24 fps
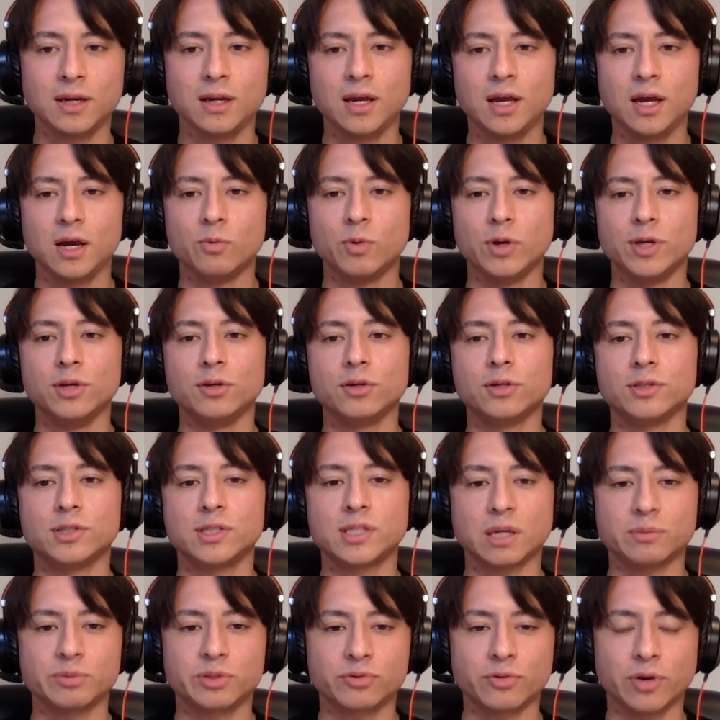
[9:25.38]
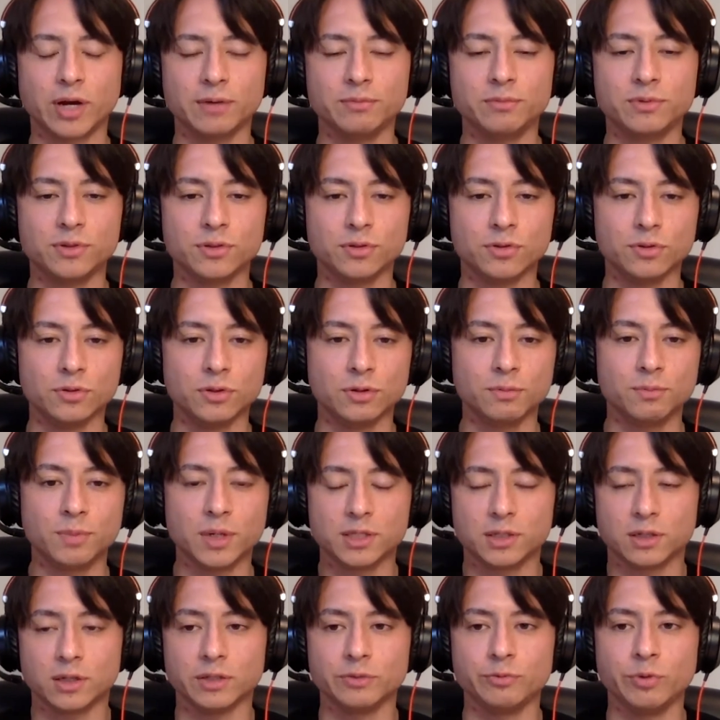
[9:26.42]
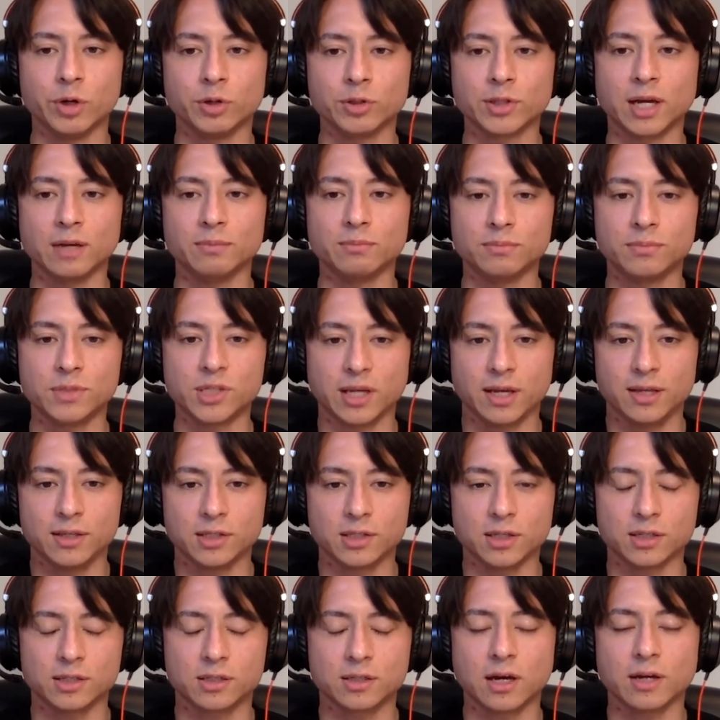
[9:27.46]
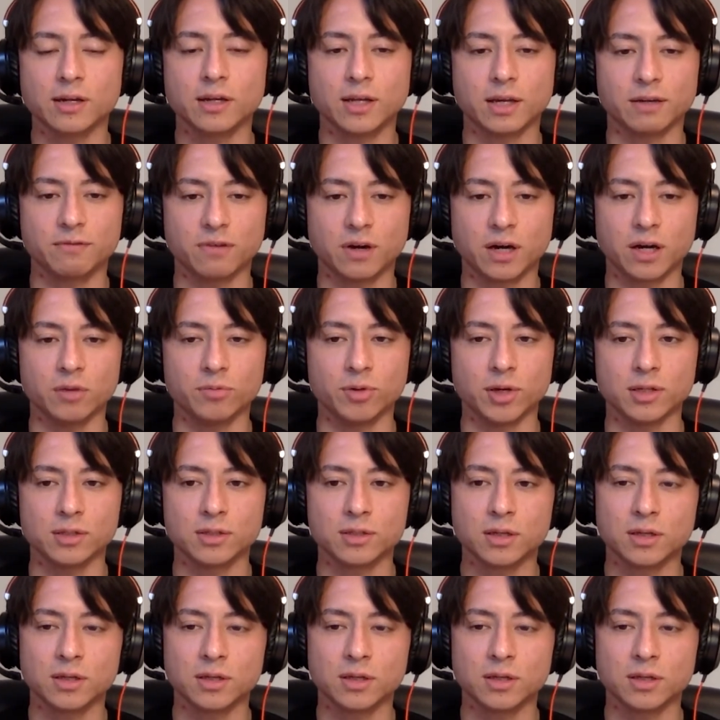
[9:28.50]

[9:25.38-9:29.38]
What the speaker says: where you could subscribe to basically real-time changes, kind of like Firebase,